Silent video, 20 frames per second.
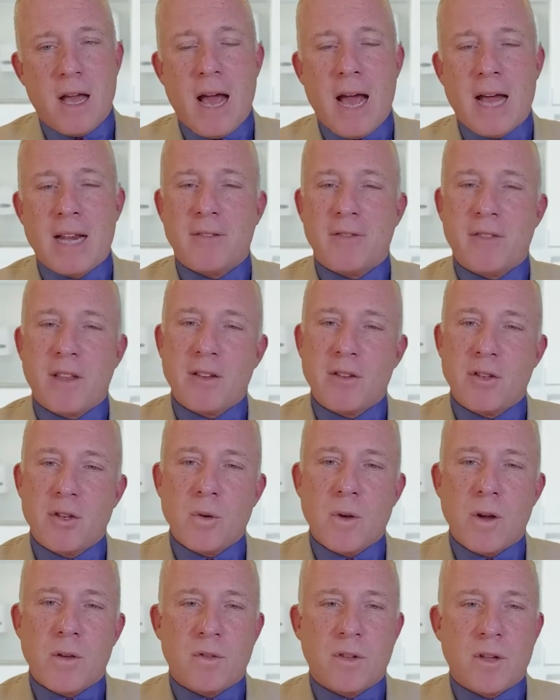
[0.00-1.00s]
And if they
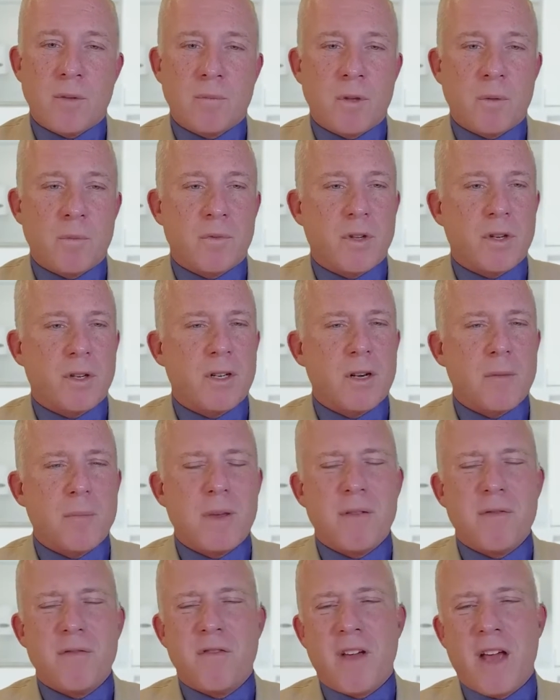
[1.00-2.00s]
do have symptoms, they're going to
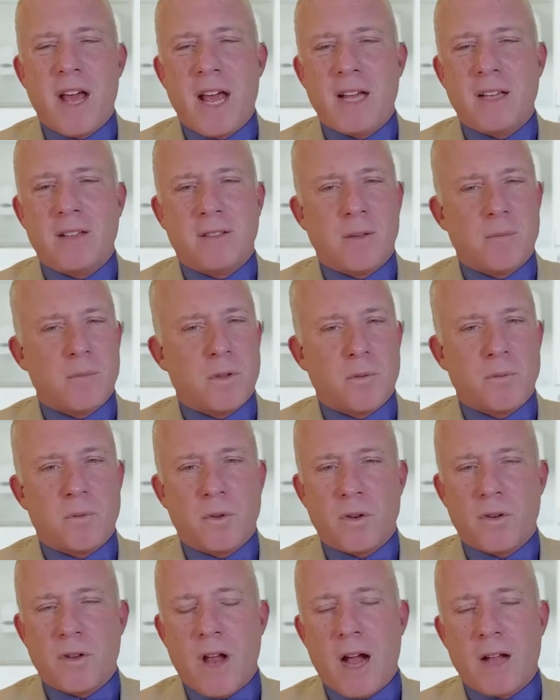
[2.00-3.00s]
be vague symptoms.
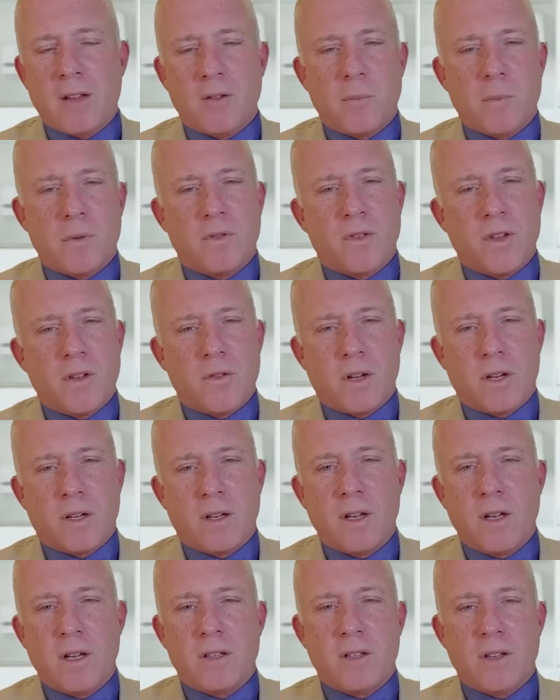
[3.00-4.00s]
They're not specific
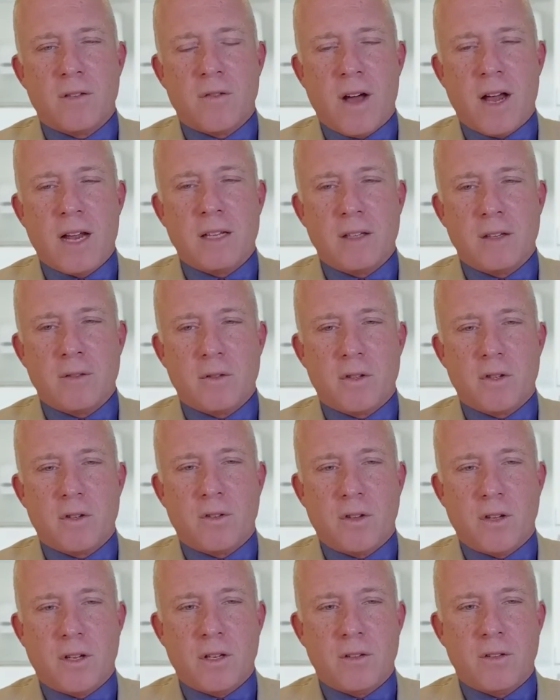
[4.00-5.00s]
to fatty liver
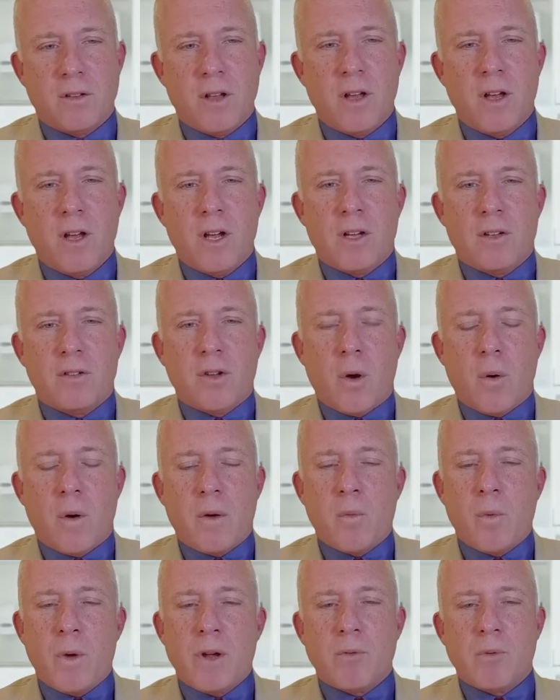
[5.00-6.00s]
disease. So
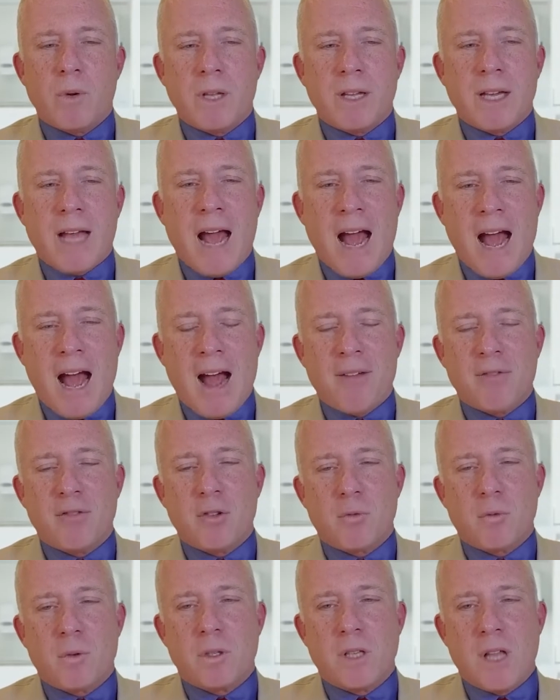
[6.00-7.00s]
we really have
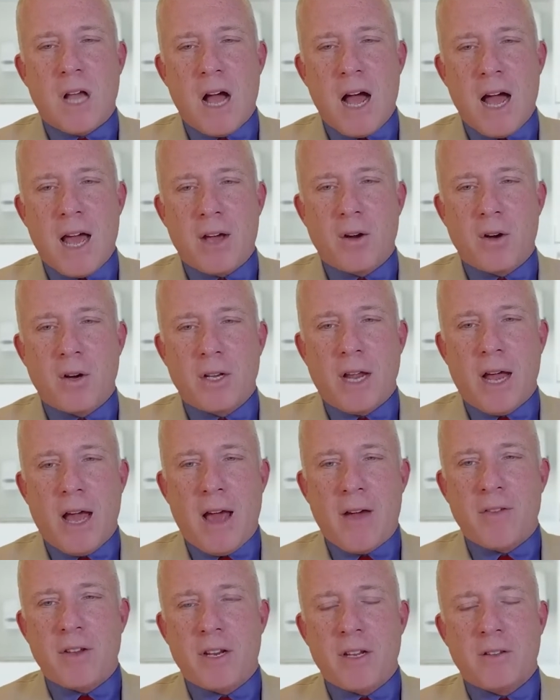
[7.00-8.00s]
to rely on
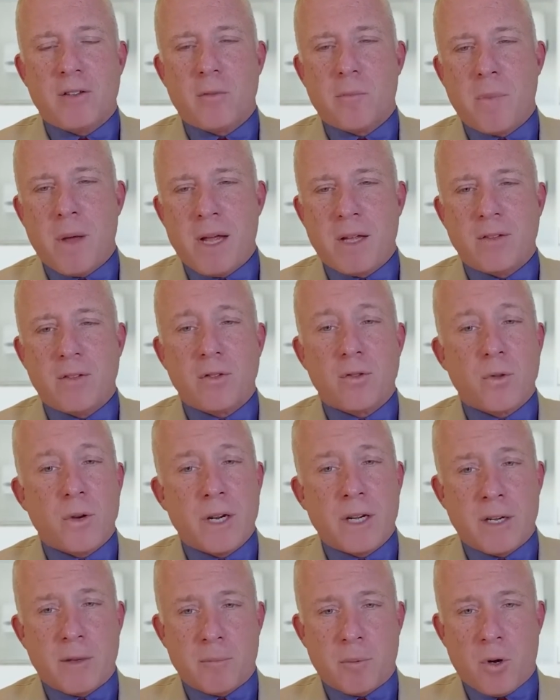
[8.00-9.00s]
evidence-based
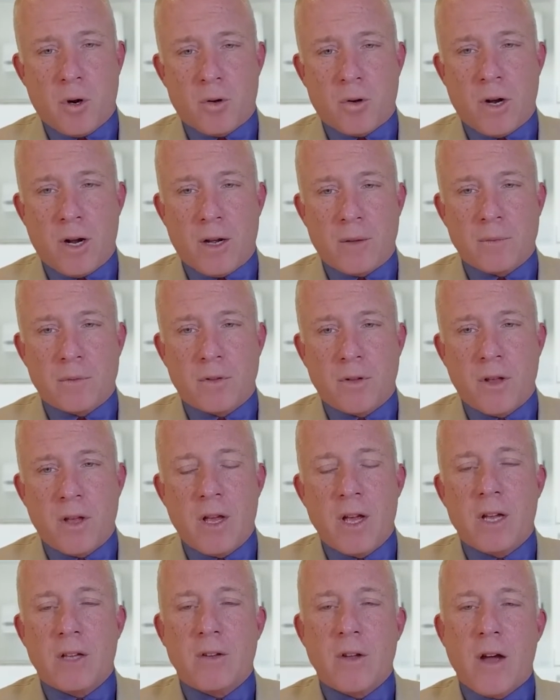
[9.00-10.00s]
screening programs
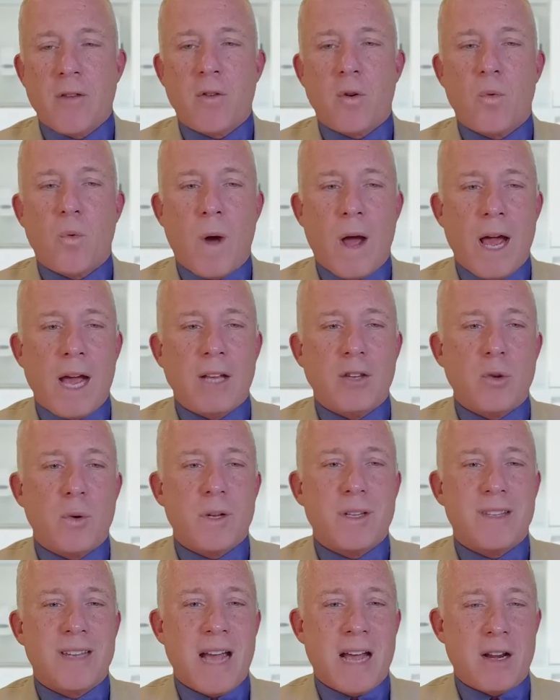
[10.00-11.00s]
to have a way to
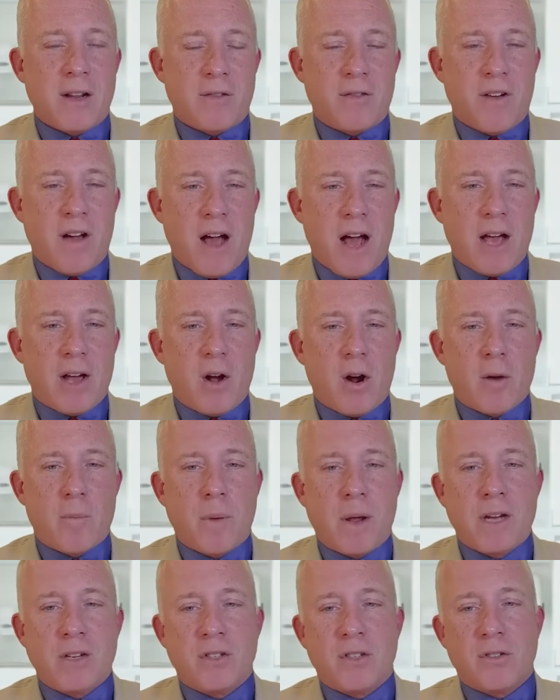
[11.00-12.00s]
identify our
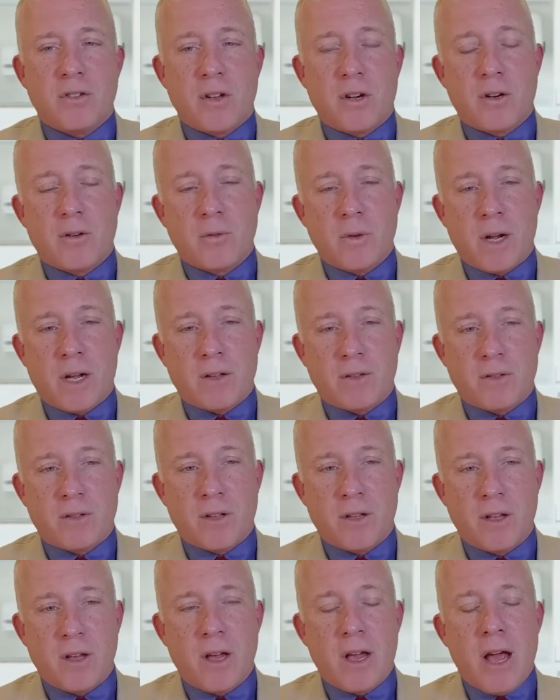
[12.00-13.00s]
patients that are at risk.
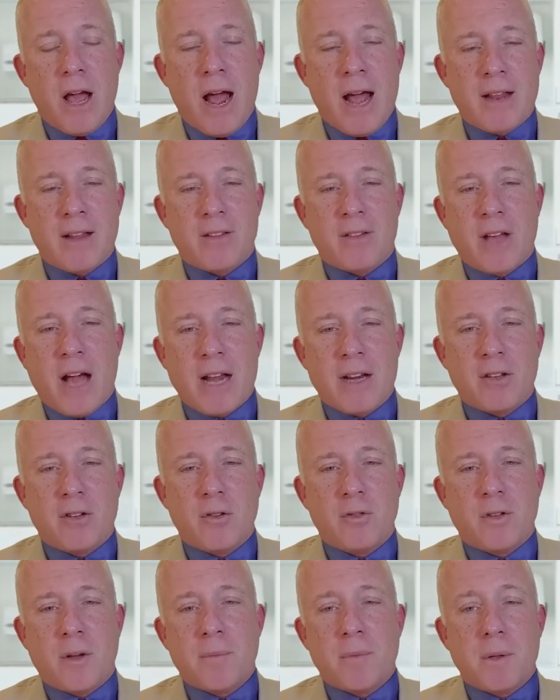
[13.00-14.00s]
And it's got to do
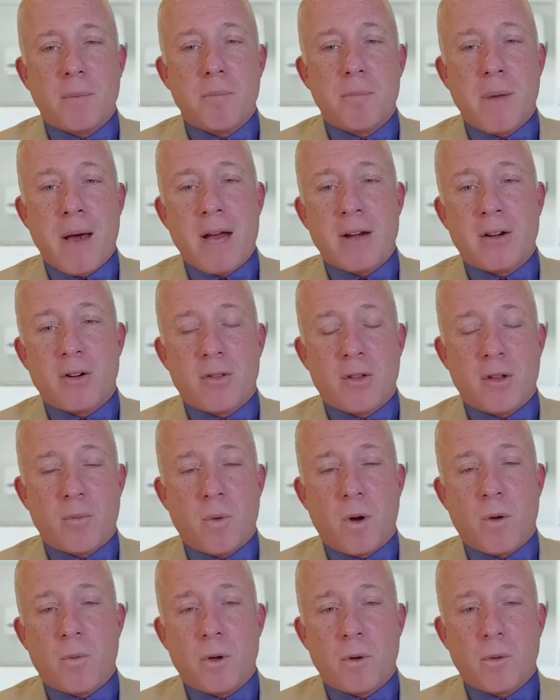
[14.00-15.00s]
something better than
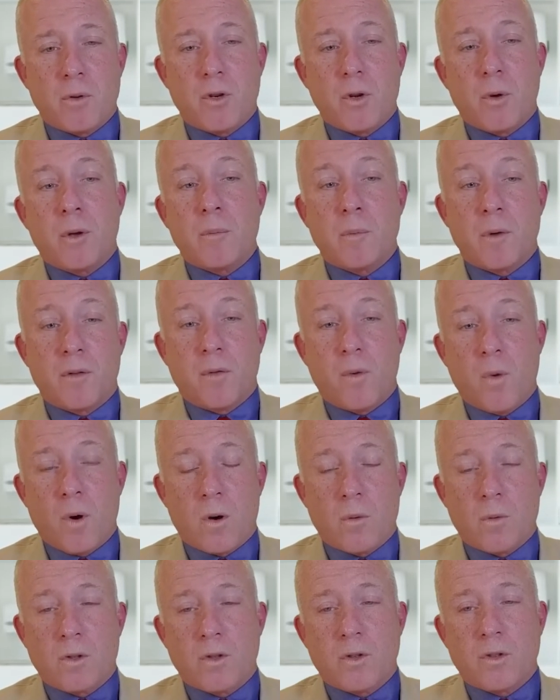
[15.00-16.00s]
what we were doing before,
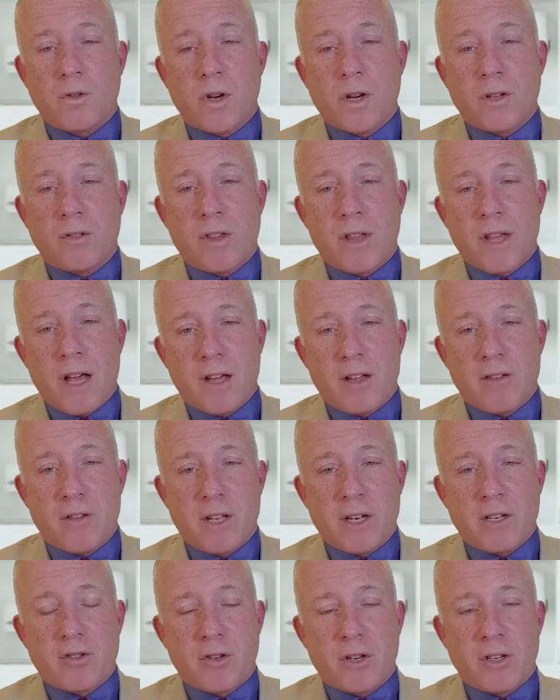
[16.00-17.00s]
which is just the
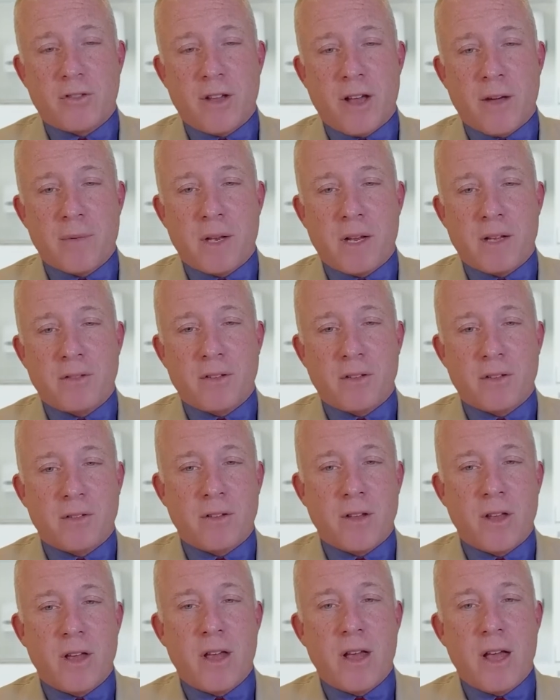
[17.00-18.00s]
elevated transaminases
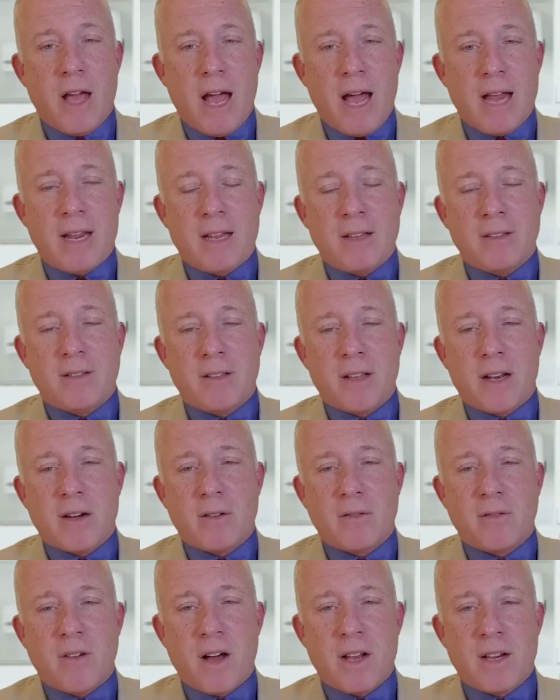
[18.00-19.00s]
and incidental
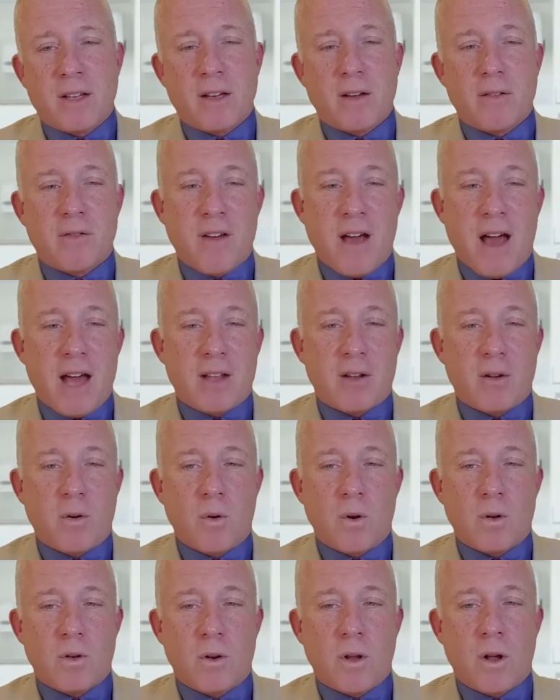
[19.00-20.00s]
finding of fat
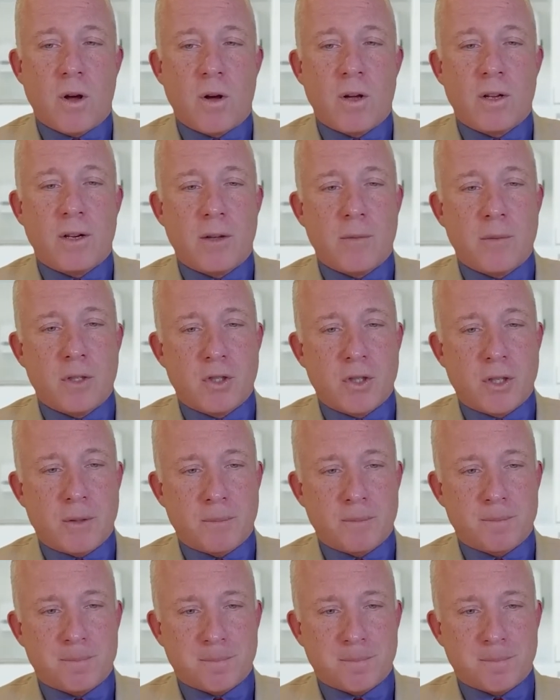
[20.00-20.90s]
on, on imaging.